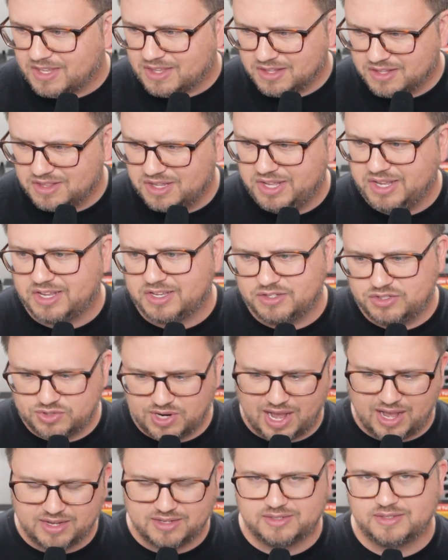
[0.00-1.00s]
click
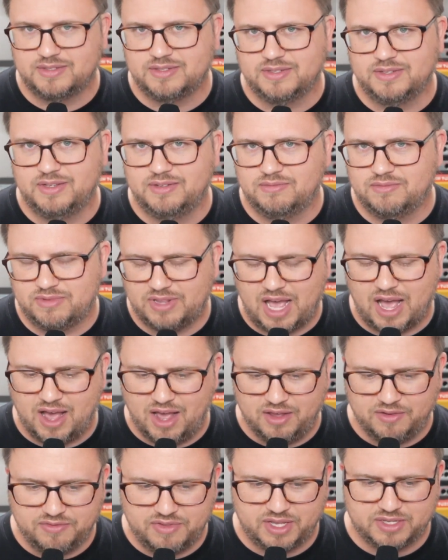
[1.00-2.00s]
tracks uh,
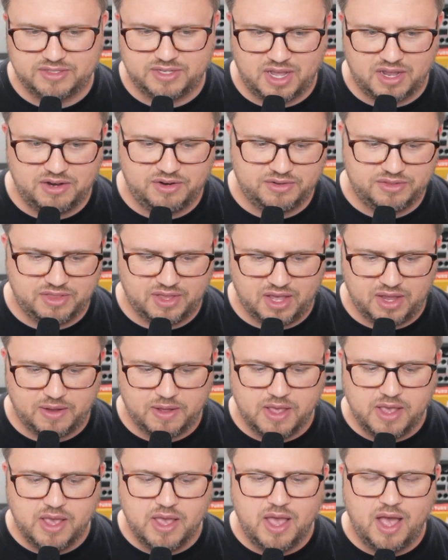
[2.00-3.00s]
live that's kind of your thing
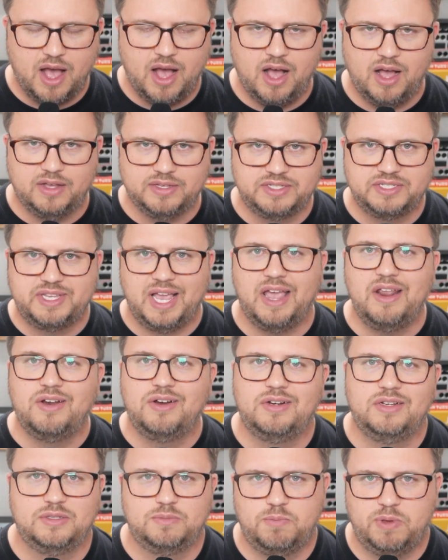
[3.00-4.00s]
uh,
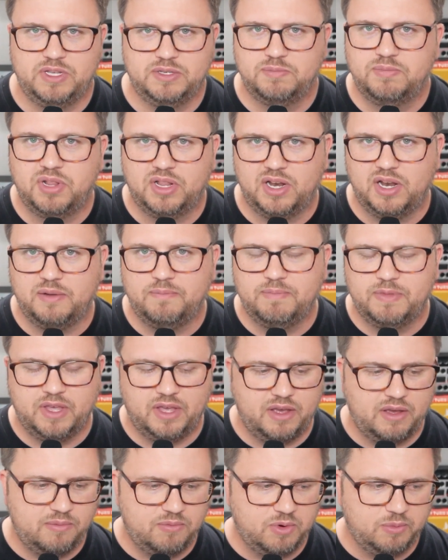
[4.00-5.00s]
standard is, is plenty
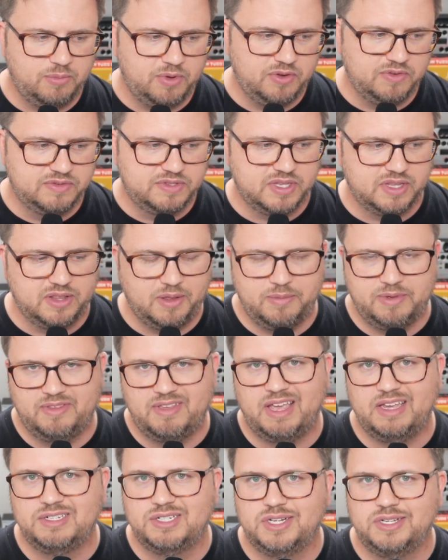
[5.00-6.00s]
it, it, removes the
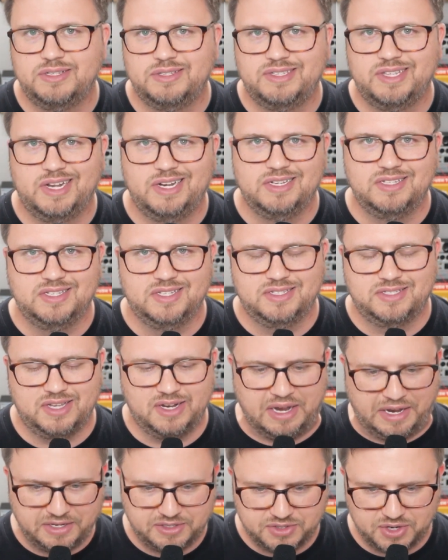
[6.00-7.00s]
limitations that exist
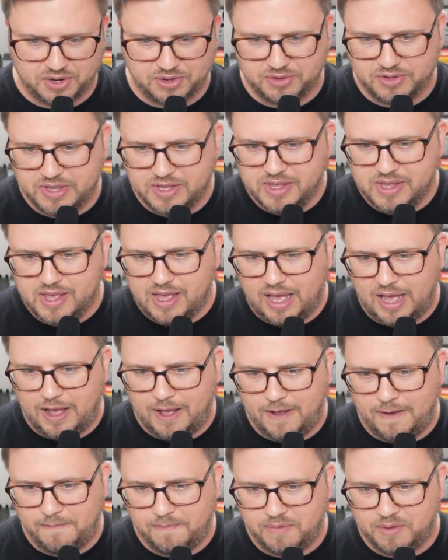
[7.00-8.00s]
in intro
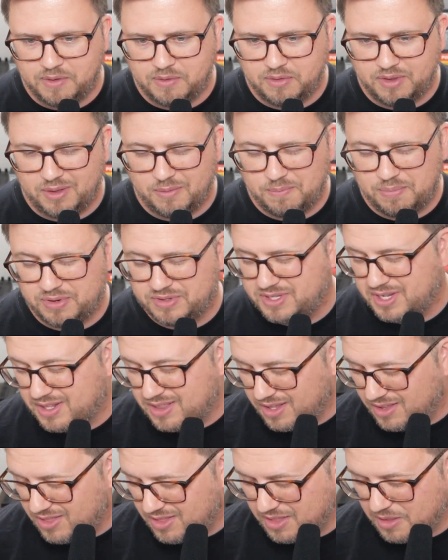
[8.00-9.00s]
um,
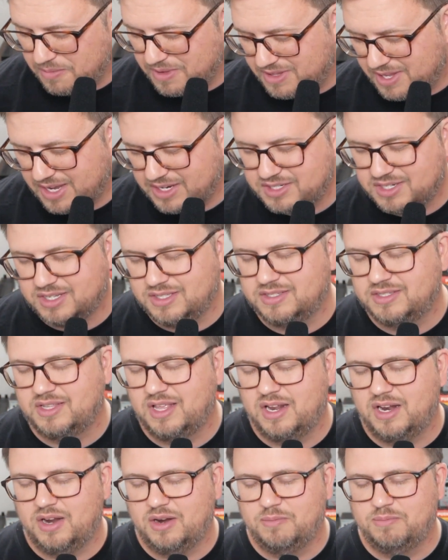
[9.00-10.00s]
particularly the limitations
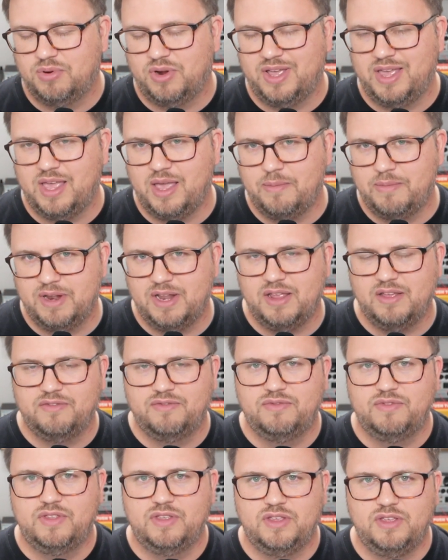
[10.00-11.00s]
that are
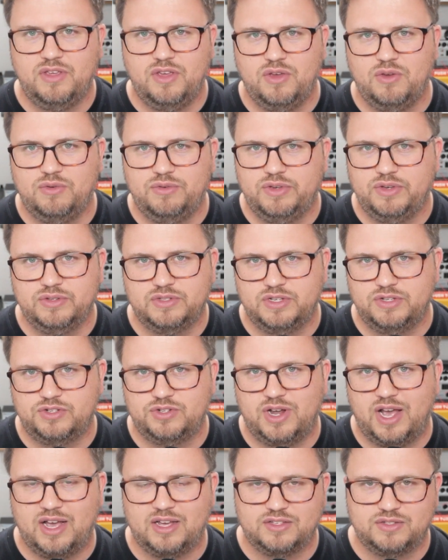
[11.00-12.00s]
prohibitive to you using
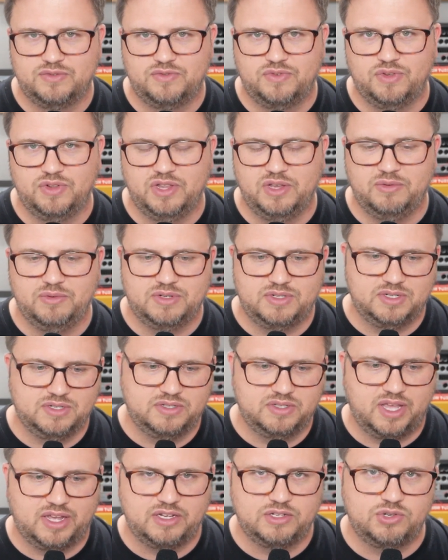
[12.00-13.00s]
tracks fully which
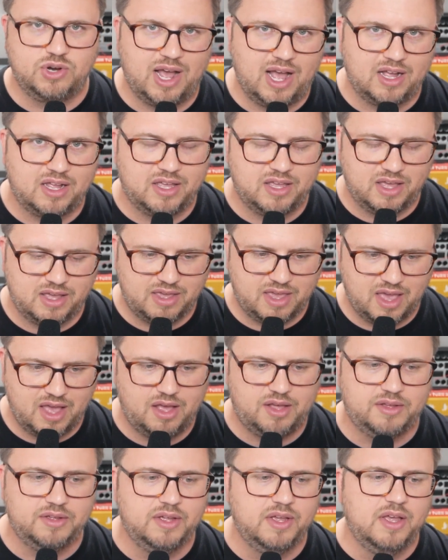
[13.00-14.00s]
is like track
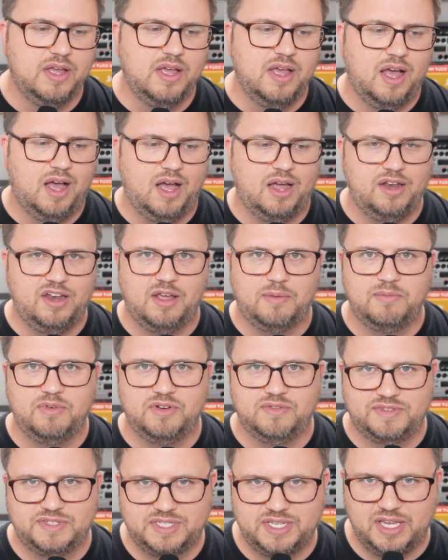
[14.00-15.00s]
count, uh, number
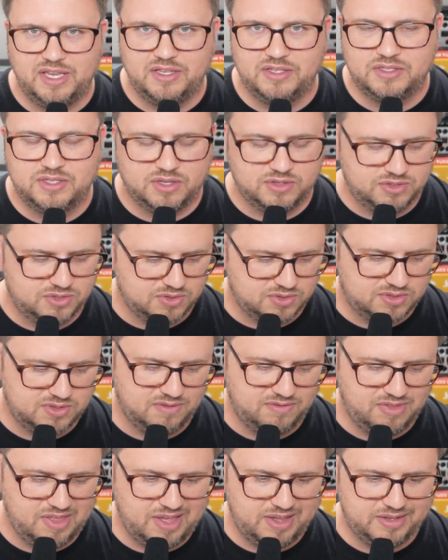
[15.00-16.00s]
of scenes, those sorts
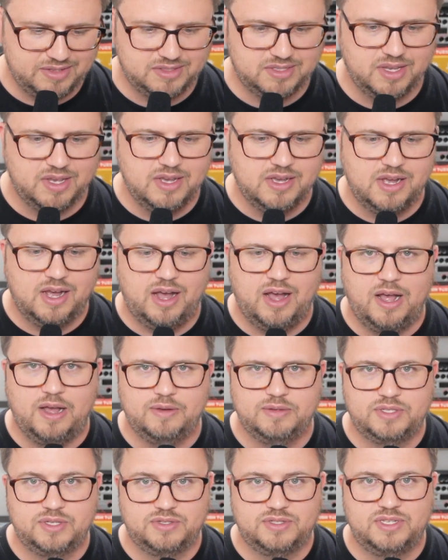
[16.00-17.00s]
of things. Uh,
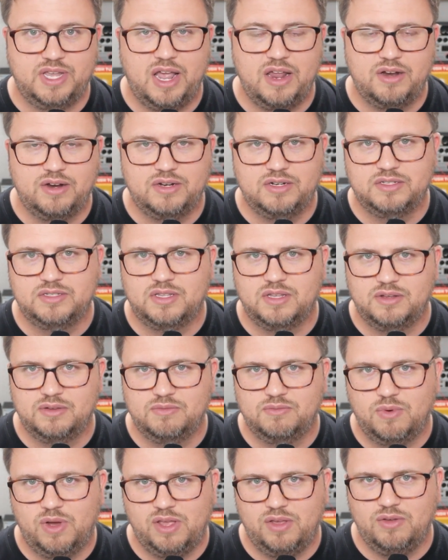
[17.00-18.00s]
so standard is the
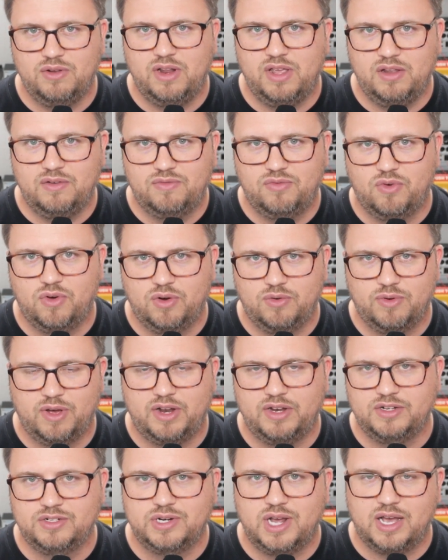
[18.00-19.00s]
what you need for
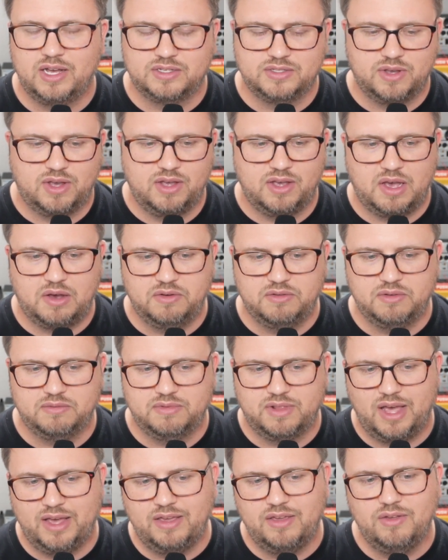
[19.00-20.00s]
running track. So I, I,
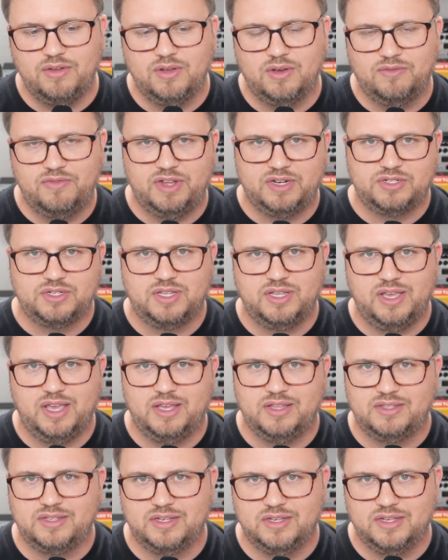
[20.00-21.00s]
would like you to eventually
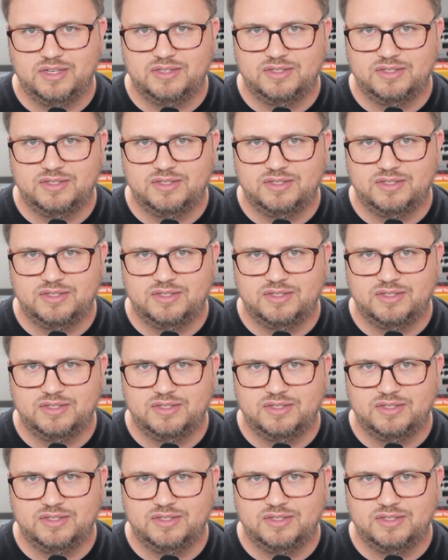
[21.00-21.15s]
get to